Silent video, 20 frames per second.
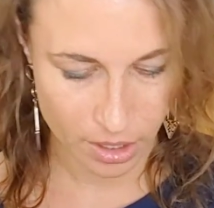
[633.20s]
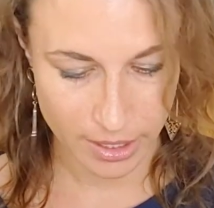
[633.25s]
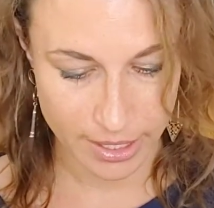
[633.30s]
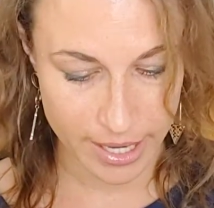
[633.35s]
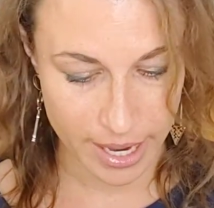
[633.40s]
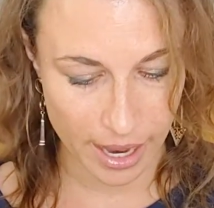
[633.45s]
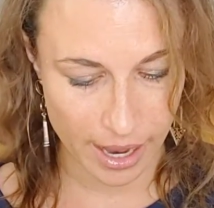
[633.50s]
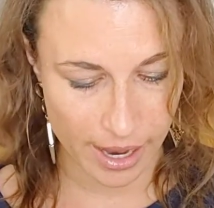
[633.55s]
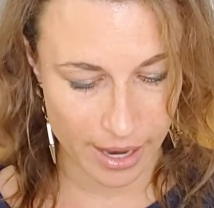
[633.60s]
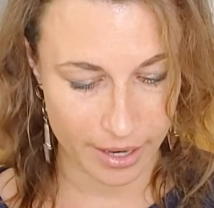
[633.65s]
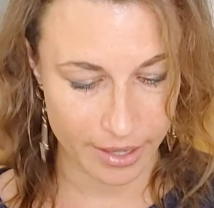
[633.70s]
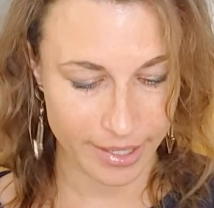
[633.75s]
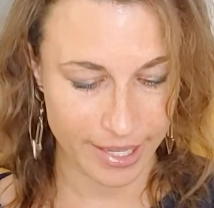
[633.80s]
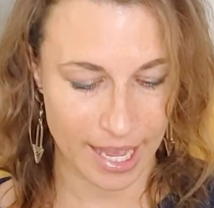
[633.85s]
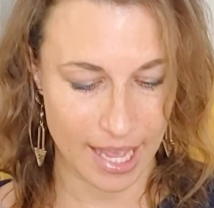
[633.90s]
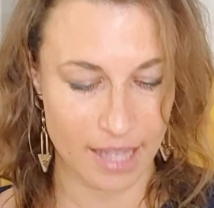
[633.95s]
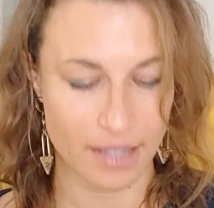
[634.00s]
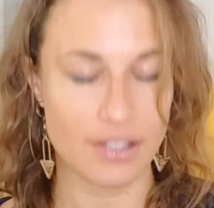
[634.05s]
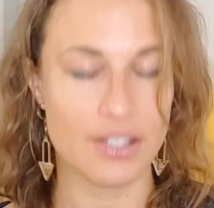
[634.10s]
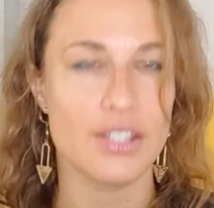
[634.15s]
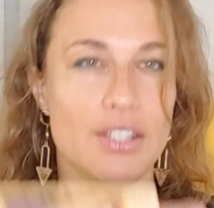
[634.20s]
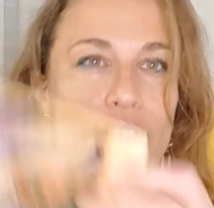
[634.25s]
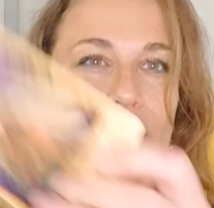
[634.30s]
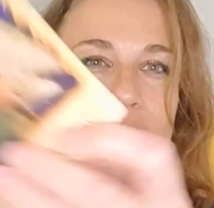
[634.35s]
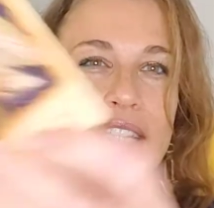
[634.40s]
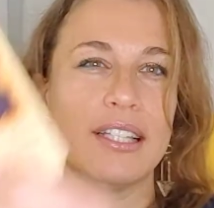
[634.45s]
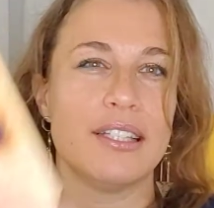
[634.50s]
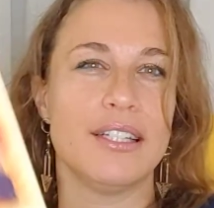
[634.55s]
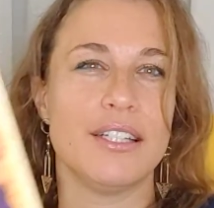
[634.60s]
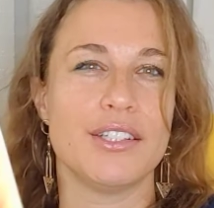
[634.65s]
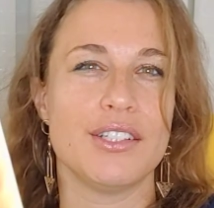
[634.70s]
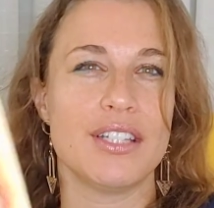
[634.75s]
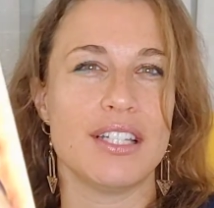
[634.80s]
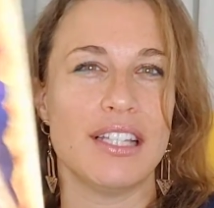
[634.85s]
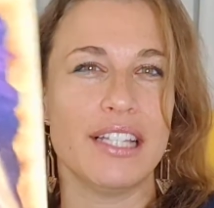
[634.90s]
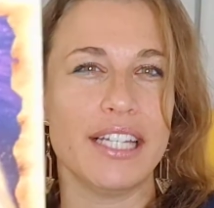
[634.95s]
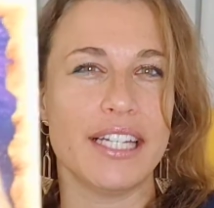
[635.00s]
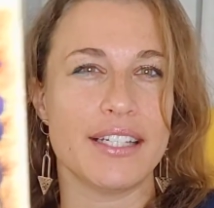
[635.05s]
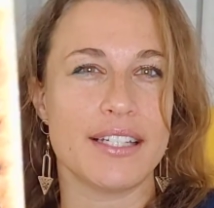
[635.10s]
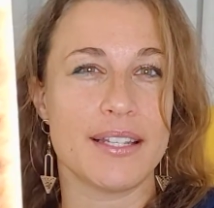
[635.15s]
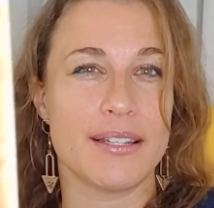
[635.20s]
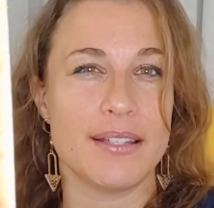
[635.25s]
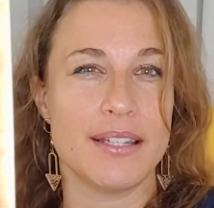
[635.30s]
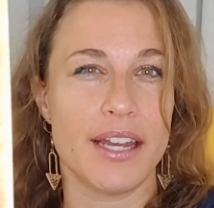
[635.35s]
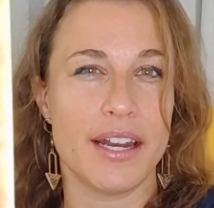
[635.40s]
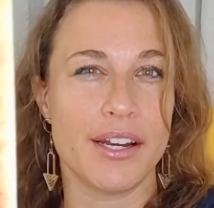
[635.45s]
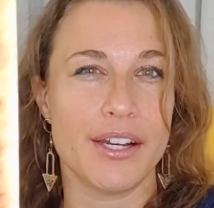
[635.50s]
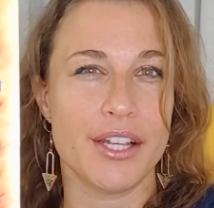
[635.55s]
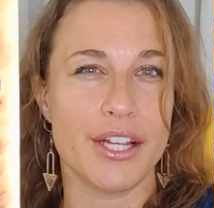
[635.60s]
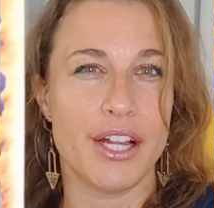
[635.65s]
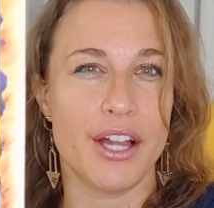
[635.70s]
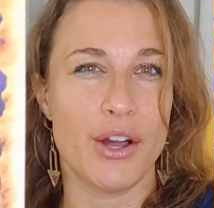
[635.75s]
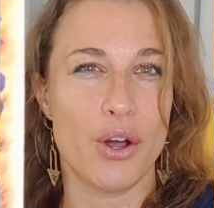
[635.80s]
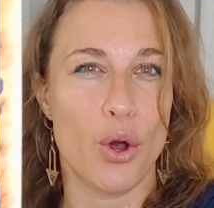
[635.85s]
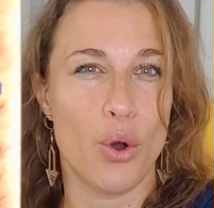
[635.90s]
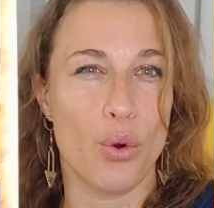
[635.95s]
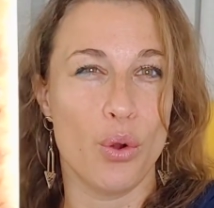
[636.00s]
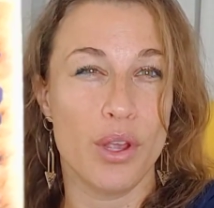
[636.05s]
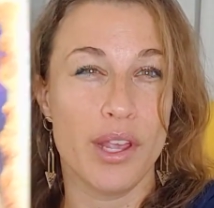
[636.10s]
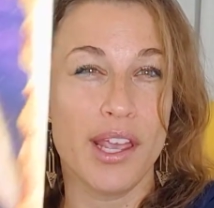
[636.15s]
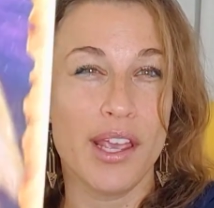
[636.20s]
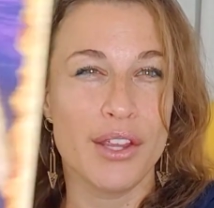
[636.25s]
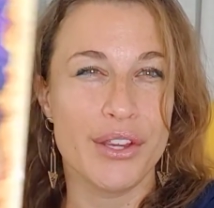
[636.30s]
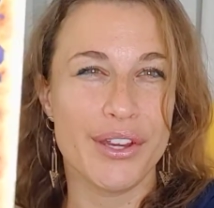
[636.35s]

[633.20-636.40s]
Yeah, cancel, clear, delete. There you go.